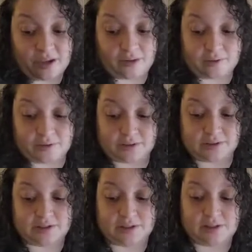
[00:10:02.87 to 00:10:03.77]
now.
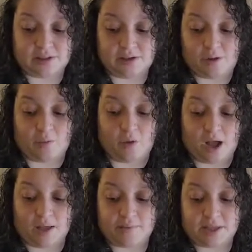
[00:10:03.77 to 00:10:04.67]

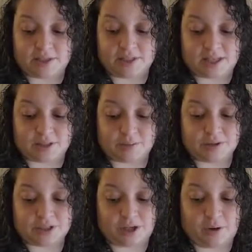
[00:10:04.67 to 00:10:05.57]
Why? Because that's
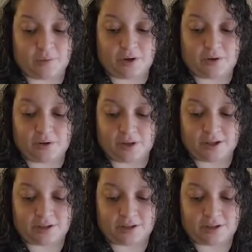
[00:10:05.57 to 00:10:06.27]
what's going on.